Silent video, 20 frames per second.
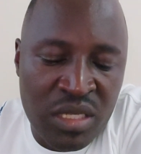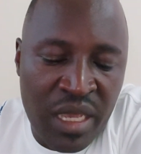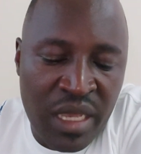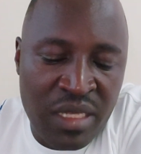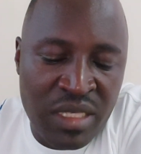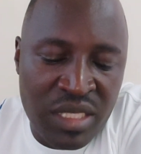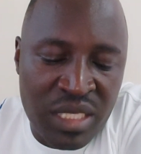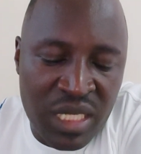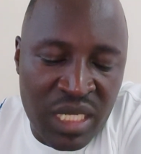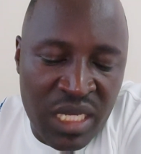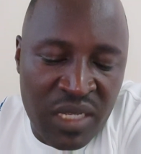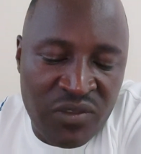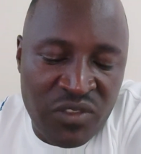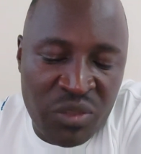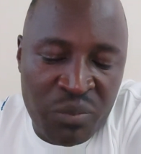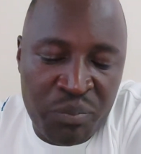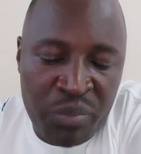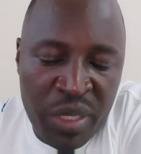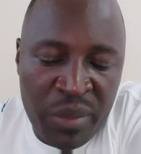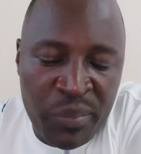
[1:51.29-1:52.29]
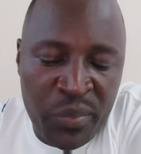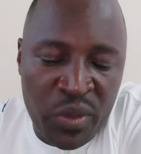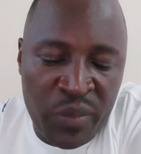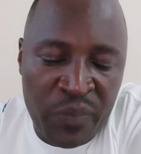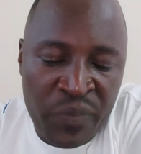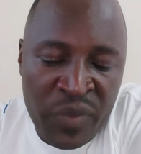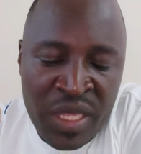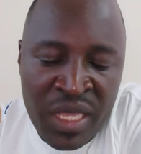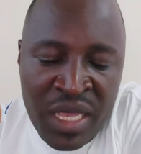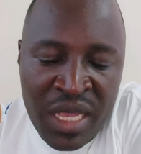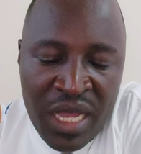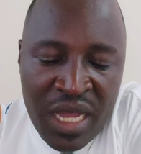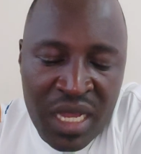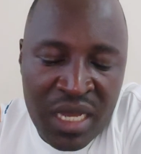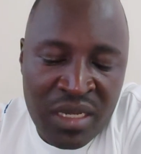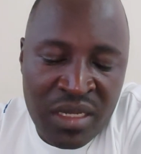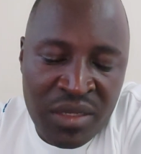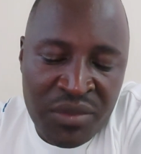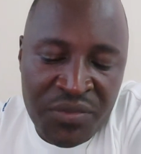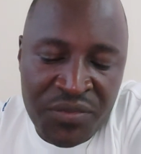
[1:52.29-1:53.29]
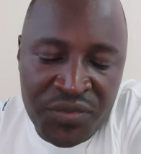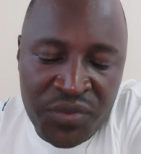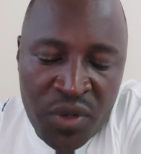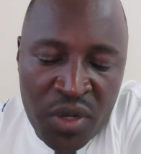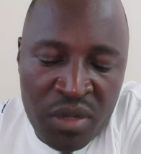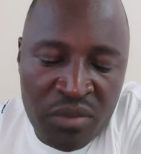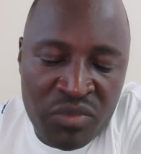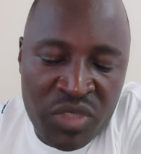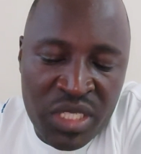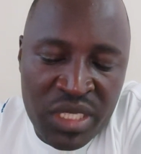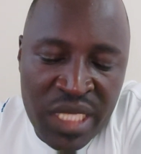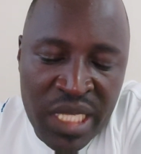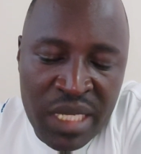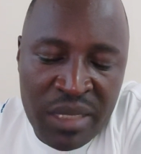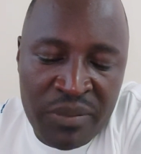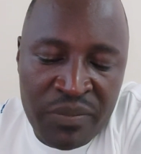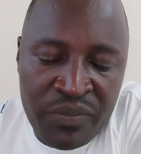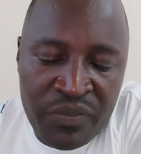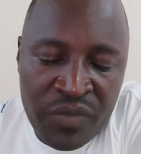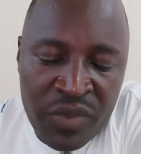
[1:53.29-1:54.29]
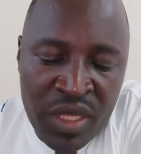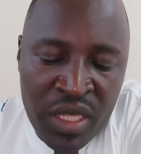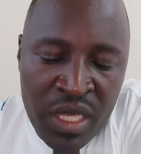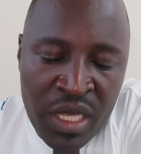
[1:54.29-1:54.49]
enslaved people and formed them